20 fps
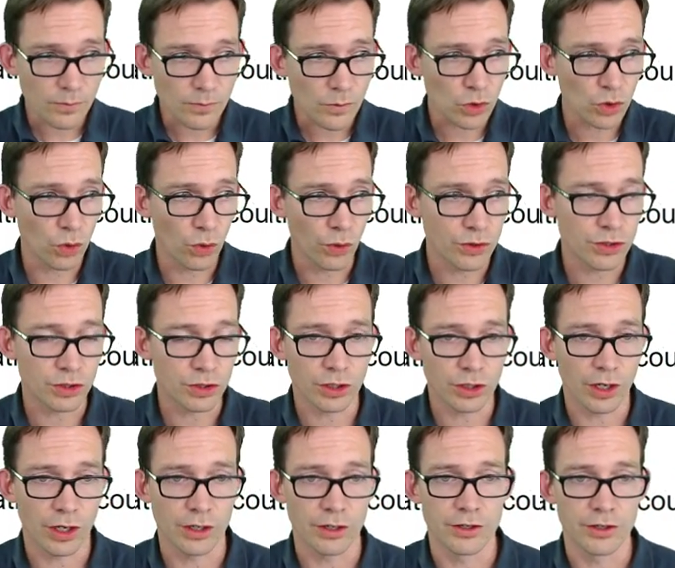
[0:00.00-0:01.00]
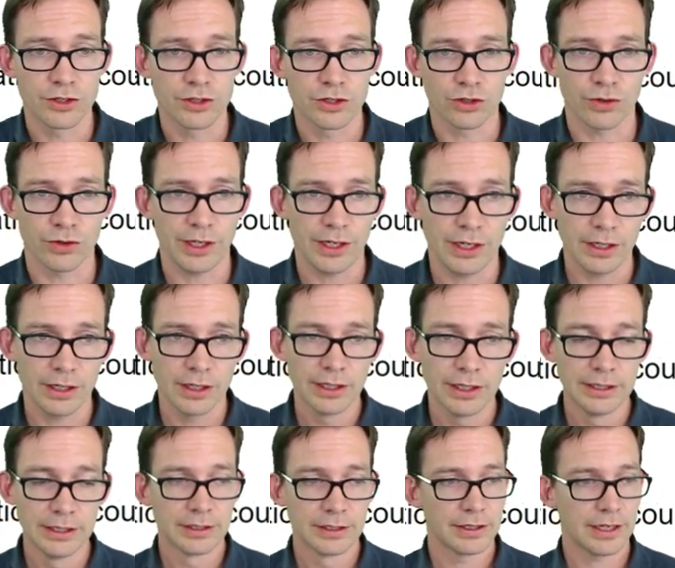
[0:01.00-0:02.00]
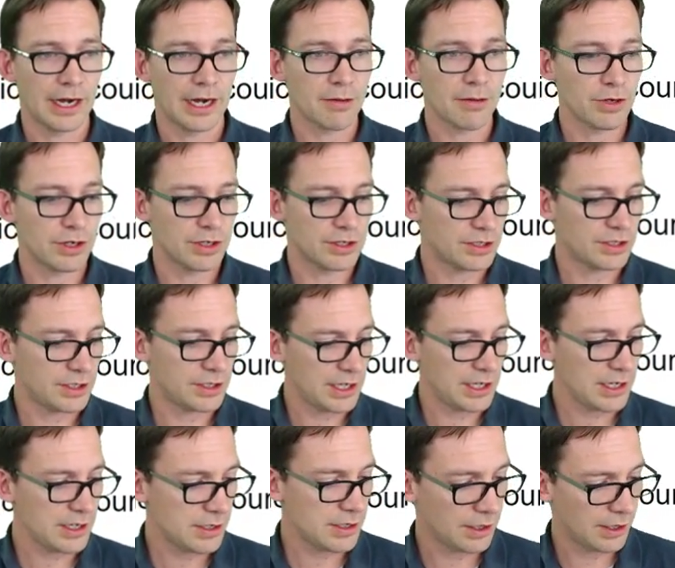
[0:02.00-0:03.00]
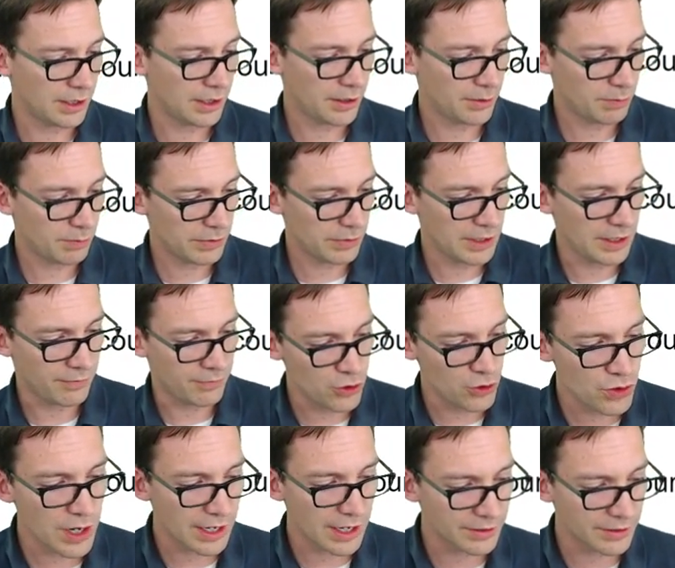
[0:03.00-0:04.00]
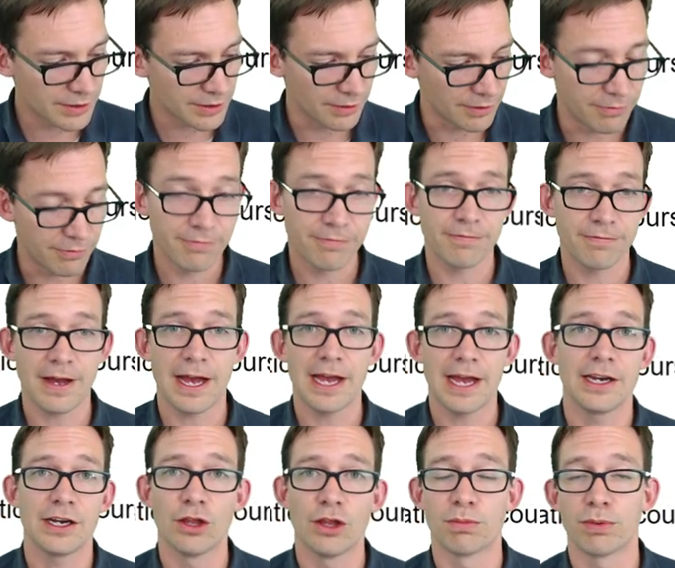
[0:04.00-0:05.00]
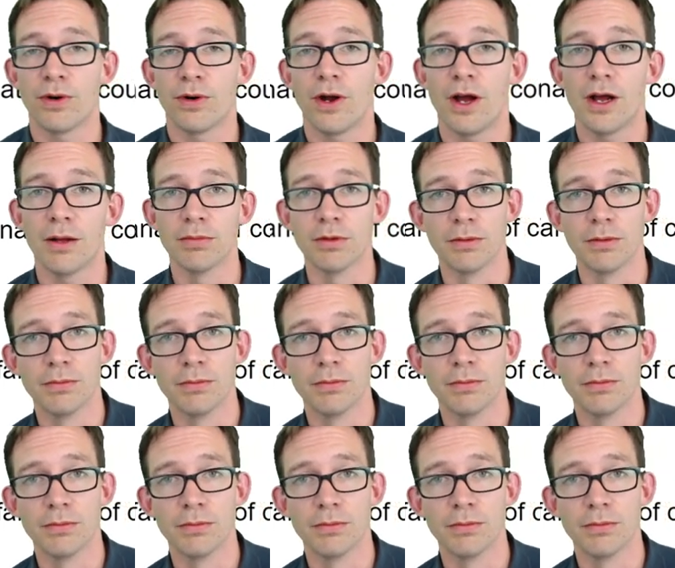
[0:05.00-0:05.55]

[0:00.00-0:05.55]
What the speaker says: or just look onto the screen, and I'm gonna see if you guys can find the problem